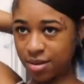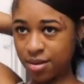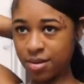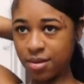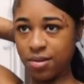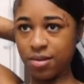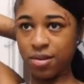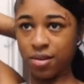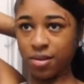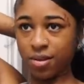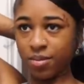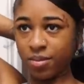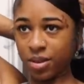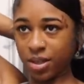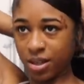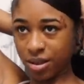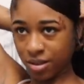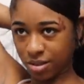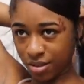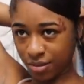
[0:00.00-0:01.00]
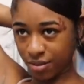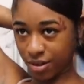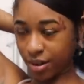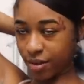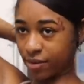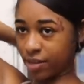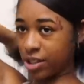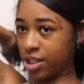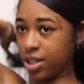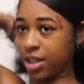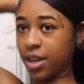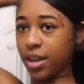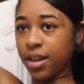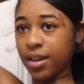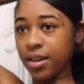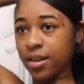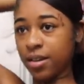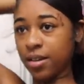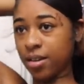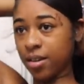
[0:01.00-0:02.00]
you know i'm dancing or whatever she had
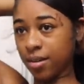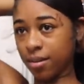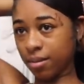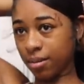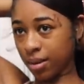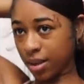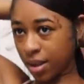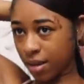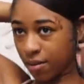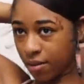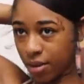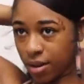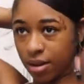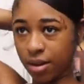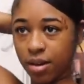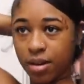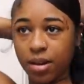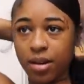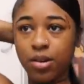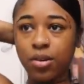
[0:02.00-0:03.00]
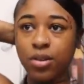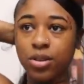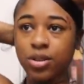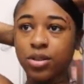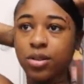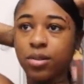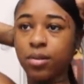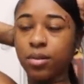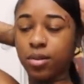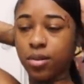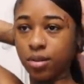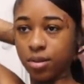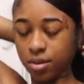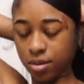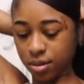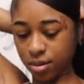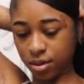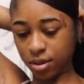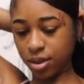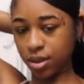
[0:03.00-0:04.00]
ended up leaving and going to the
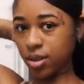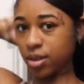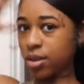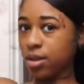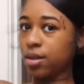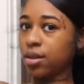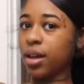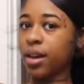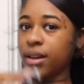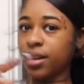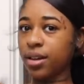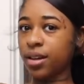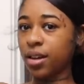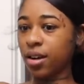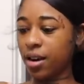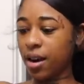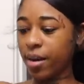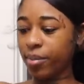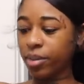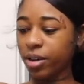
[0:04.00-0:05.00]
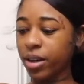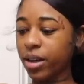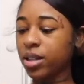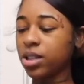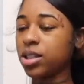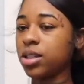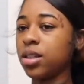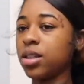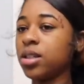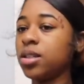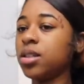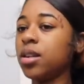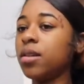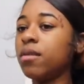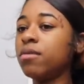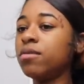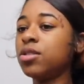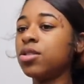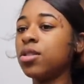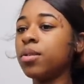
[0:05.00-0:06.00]
uh to like get her application and
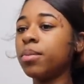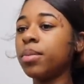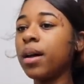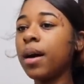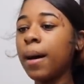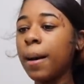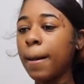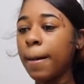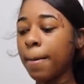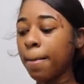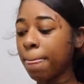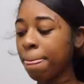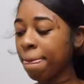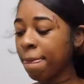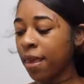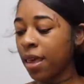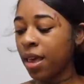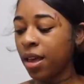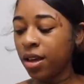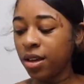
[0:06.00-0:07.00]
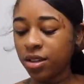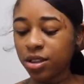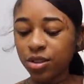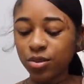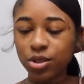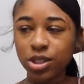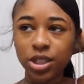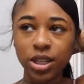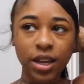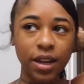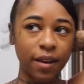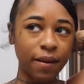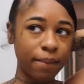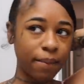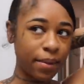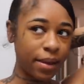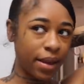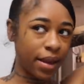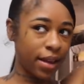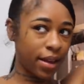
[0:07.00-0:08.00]
stuff to apply so she came
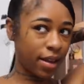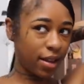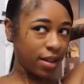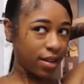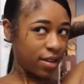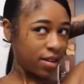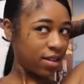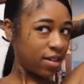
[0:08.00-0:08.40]
back